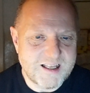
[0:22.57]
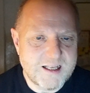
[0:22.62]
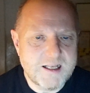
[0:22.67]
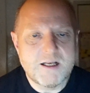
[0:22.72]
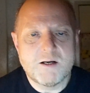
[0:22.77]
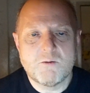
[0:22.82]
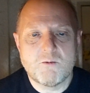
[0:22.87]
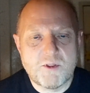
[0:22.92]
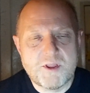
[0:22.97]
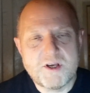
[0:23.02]

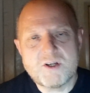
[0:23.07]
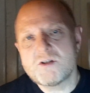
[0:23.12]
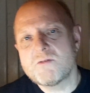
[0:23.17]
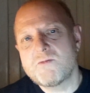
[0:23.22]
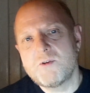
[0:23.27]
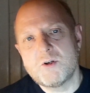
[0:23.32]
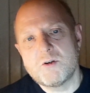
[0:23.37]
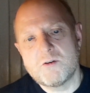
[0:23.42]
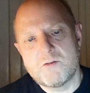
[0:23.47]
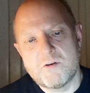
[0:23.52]
Well, those of
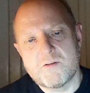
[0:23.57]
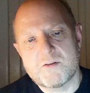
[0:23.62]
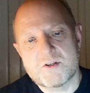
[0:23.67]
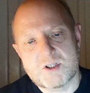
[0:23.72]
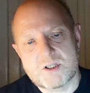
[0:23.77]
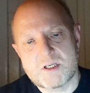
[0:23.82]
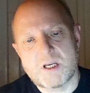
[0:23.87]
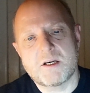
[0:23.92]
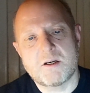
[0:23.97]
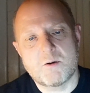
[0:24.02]
you who have
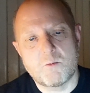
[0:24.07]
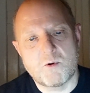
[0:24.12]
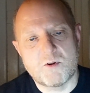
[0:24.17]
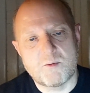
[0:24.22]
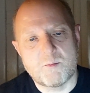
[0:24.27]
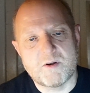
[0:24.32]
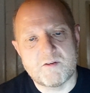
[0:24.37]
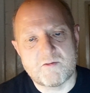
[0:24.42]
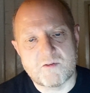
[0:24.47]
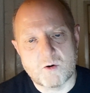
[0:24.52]
studied with me
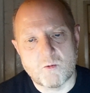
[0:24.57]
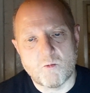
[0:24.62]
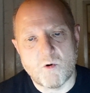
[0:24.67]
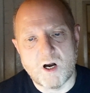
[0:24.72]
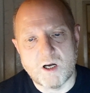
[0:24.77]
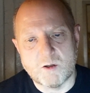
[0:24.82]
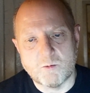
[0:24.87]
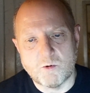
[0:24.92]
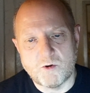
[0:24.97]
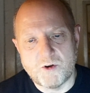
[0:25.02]
for a while
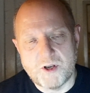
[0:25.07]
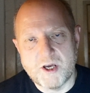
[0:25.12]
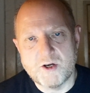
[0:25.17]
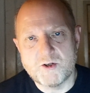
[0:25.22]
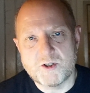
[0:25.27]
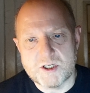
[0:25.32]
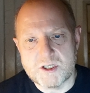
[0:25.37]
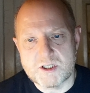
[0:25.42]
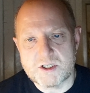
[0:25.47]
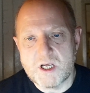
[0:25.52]
will
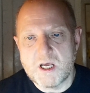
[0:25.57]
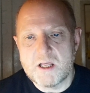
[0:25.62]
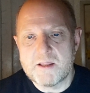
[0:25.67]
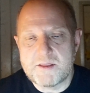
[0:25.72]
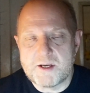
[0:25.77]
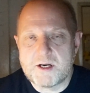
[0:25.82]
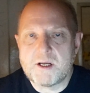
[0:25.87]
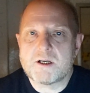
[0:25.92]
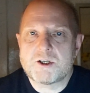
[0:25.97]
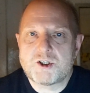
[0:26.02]
notice that
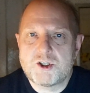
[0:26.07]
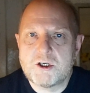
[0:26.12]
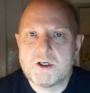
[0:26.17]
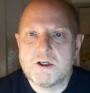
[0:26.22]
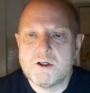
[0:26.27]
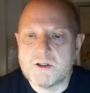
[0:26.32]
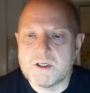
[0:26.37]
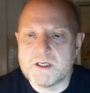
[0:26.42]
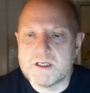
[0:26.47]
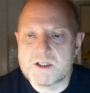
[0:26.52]
our
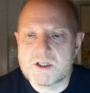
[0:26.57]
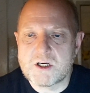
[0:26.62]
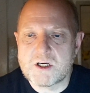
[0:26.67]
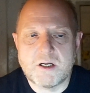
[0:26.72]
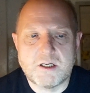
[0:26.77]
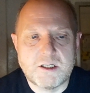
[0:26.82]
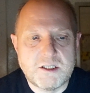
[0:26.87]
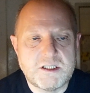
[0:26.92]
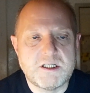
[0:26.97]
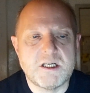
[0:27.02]
Qigong is
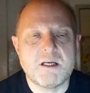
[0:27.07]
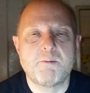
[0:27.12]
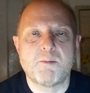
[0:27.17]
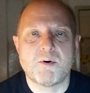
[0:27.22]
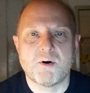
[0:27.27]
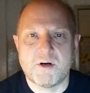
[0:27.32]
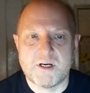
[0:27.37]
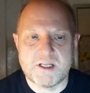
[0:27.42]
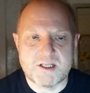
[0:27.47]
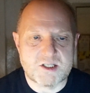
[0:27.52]
going deeper in
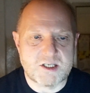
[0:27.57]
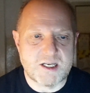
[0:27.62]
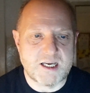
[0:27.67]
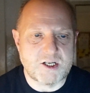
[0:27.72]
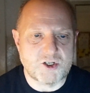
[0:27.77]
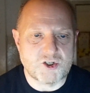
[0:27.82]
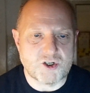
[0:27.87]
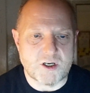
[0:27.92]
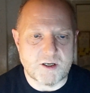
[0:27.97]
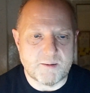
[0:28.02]
its
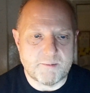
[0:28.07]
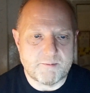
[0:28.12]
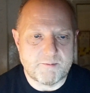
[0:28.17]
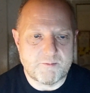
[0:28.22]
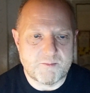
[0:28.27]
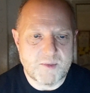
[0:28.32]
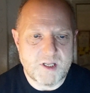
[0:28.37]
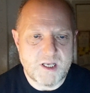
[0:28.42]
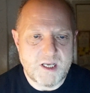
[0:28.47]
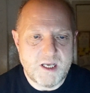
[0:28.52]
nature.
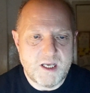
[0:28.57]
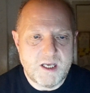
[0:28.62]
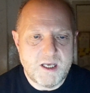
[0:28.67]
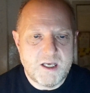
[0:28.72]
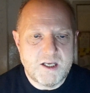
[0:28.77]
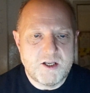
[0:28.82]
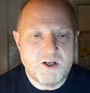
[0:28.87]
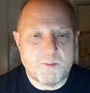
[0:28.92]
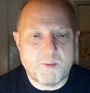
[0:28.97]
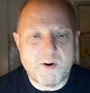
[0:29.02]

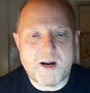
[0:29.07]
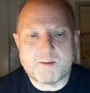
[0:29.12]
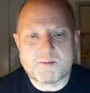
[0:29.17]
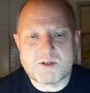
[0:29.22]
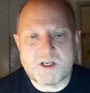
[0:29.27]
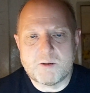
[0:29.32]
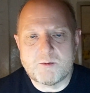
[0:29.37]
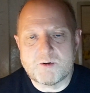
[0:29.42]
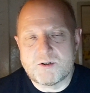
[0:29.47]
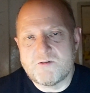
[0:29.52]
You're perhaps
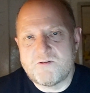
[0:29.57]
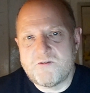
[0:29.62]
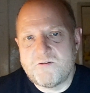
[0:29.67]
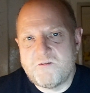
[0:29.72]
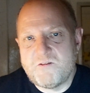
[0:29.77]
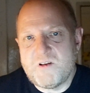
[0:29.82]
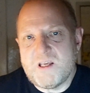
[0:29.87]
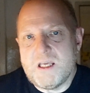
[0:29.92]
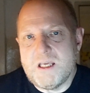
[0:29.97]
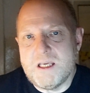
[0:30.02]
able to
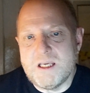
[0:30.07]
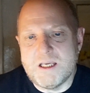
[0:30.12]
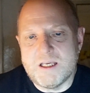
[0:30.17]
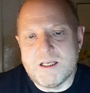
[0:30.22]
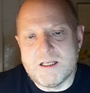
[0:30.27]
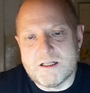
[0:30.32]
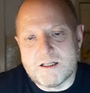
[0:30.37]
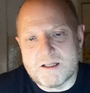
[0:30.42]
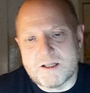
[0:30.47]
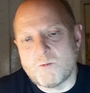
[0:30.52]

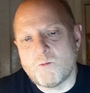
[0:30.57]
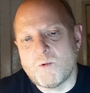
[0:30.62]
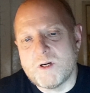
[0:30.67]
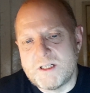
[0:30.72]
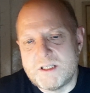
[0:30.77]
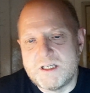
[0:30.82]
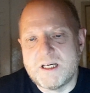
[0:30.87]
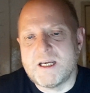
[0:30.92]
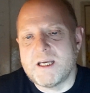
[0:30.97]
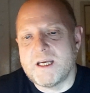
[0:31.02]
feel that we're
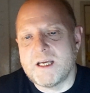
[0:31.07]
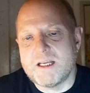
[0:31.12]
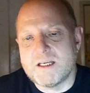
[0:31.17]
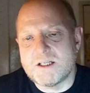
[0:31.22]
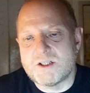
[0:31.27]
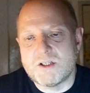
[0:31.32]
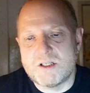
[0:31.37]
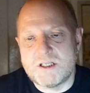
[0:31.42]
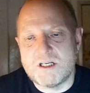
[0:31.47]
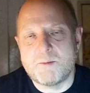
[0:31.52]
digging into
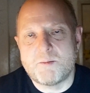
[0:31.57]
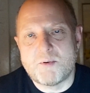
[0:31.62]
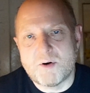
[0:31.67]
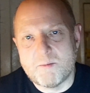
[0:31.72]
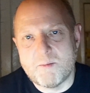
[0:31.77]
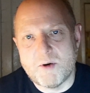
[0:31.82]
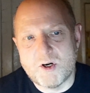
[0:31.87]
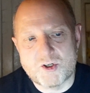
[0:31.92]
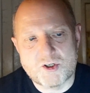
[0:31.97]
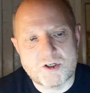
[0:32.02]
deeper
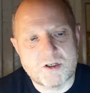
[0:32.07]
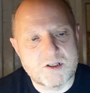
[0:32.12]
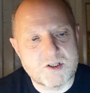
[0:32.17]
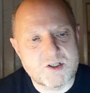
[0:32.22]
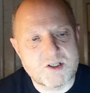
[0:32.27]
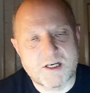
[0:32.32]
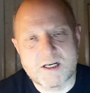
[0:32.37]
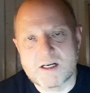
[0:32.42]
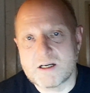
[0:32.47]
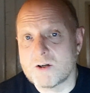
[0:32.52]
emotional and
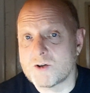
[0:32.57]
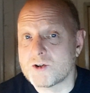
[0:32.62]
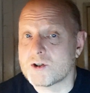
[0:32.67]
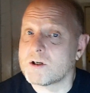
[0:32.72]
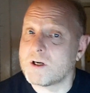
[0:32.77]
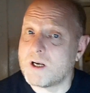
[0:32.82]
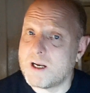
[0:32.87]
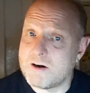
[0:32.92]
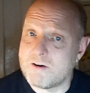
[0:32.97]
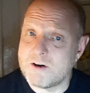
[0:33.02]
psychological
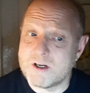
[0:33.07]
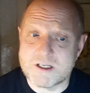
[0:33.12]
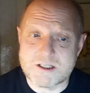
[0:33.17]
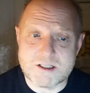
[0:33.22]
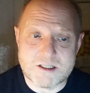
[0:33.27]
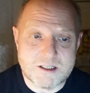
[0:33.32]
areas.